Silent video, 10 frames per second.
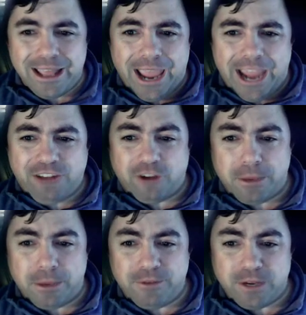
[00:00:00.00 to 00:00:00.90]

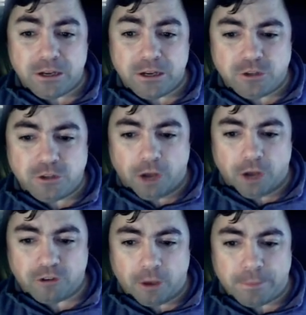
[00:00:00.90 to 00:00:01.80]
HMPV
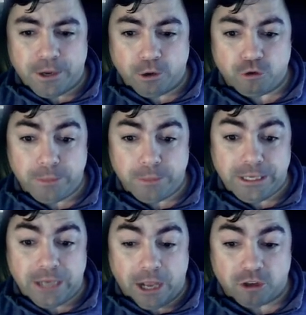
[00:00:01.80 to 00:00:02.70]
does appear to
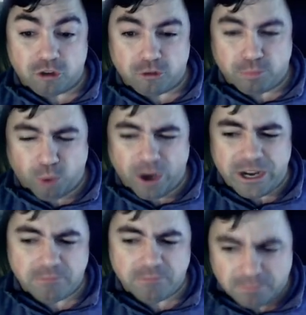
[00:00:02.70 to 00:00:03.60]
be uh,
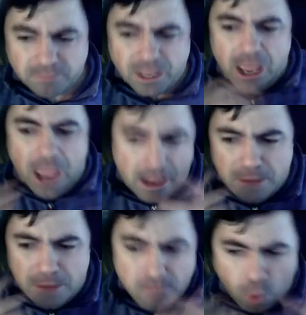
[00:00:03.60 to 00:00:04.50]
spreading a
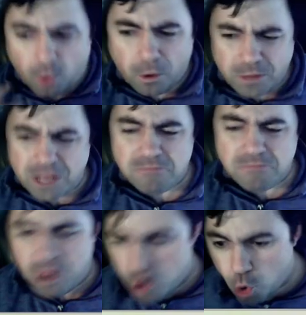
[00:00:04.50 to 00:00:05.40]
bit more than
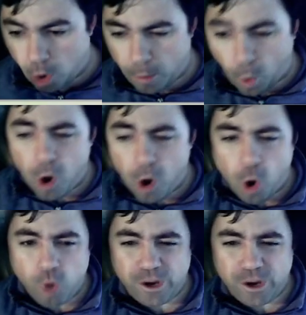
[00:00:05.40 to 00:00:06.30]
normal
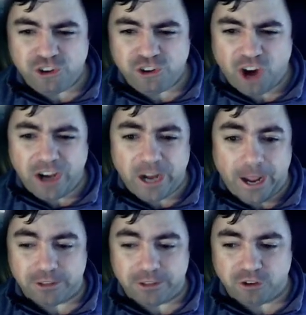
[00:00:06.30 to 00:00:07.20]
over in China
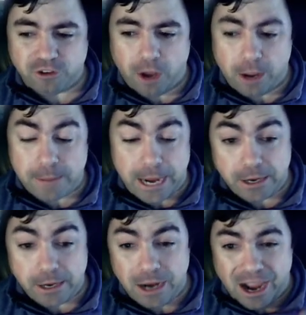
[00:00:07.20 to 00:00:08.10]
at this time.
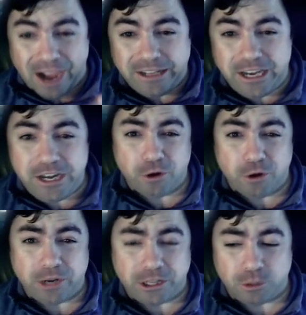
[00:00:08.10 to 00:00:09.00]
And I did hear
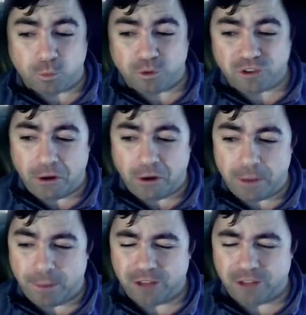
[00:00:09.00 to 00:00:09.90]
that there was now a
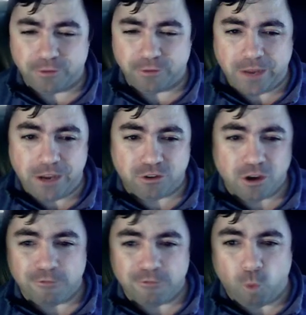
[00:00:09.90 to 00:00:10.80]
positive case
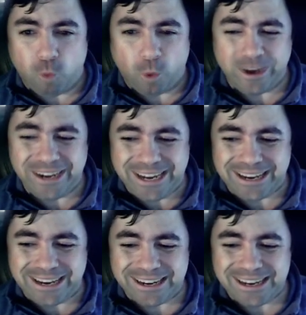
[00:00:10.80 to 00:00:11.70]
for it
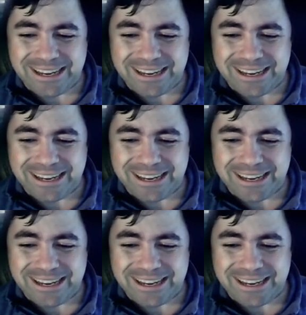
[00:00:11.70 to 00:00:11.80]
in